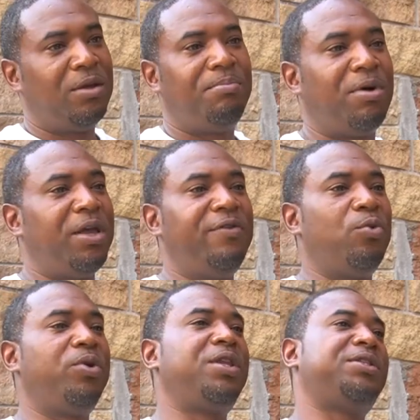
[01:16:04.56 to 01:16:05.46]
But
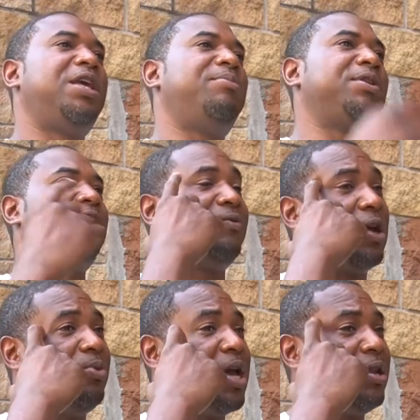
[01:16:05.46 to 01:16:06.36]
even with the team and stuff
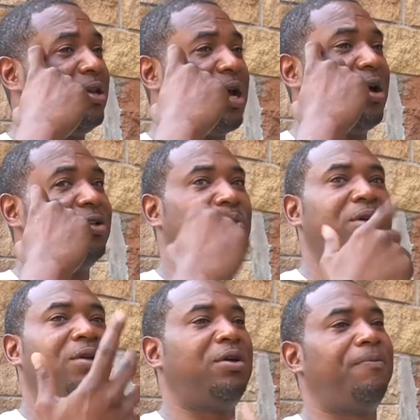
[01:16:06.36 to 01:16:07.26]
that we had in college, we
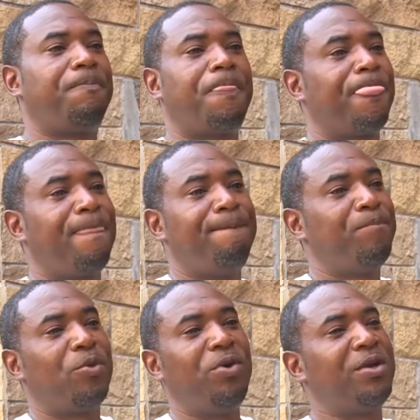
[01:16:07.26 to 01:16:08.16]
could have
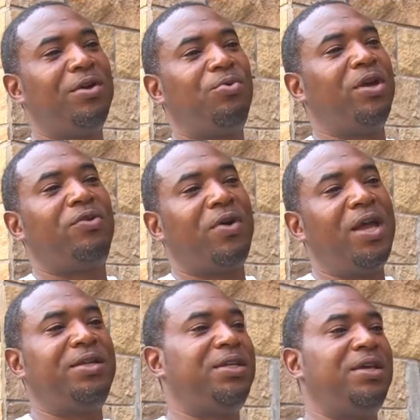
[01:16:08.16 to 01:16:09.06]
went
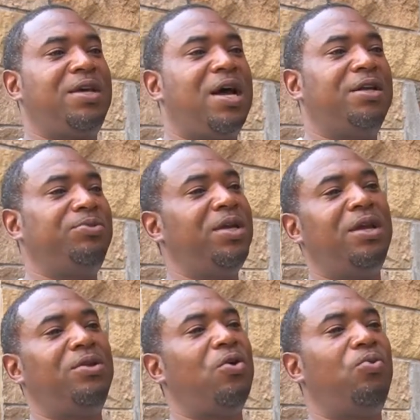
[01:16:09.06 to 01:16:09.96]
crazy in college. We
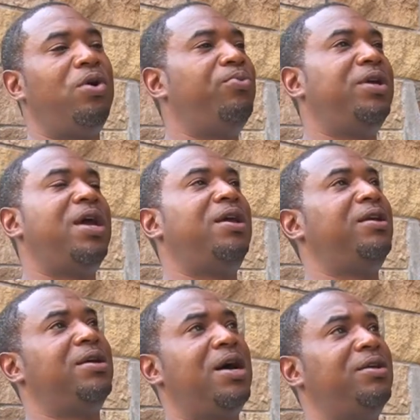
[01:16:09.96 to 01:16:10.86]
didn't know what we had
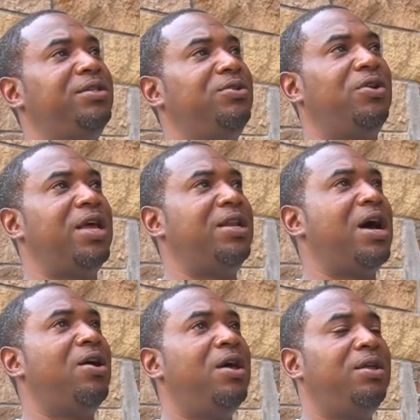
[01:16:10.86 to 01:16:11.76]
in college and all that. And
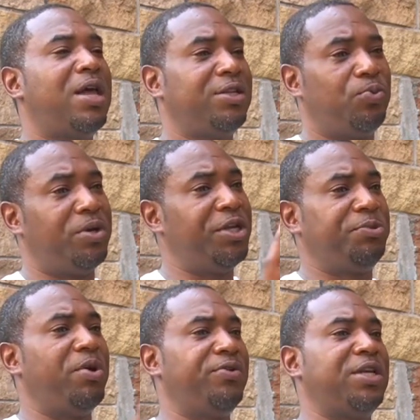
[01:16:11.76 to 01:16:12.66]
that's one
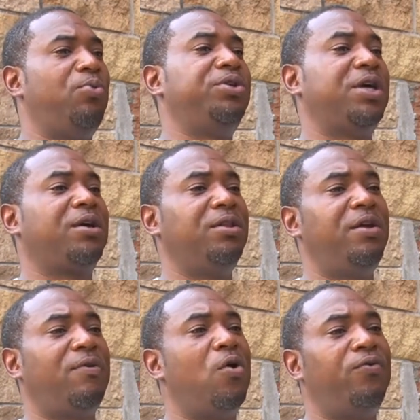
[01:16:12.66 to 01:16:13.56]
experience I wish I could
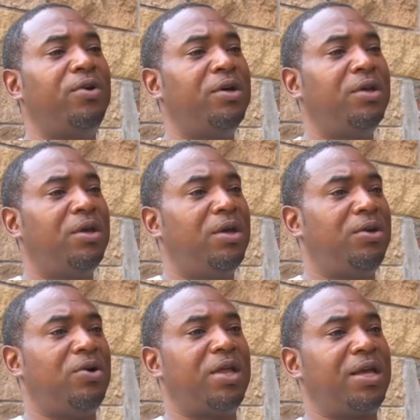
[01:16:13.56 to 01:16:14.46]
live over
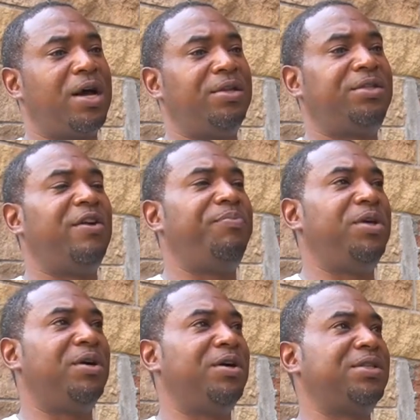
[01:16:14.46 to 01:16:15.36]
and all that kind of stuff,
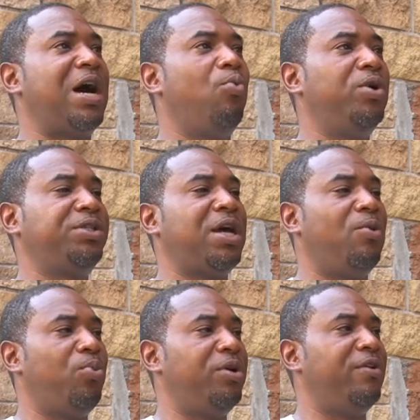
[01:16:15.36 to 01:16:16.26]
because I wish I
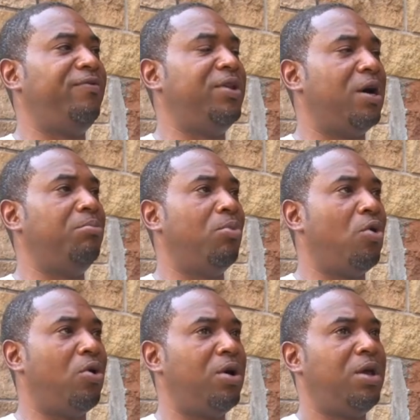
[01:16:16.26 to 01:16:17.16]
would have done
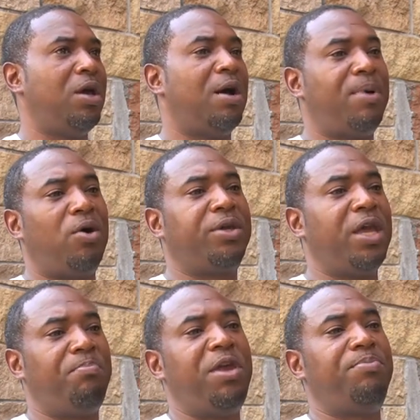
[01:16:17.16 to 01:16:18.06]
more about
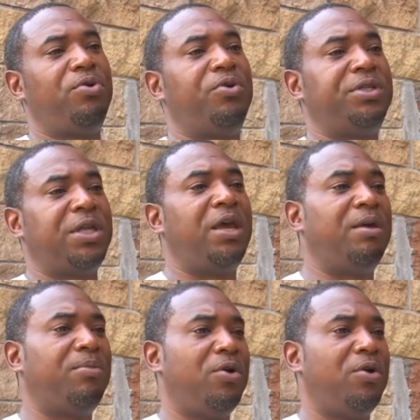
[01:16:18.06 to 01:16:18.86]
getting people on the same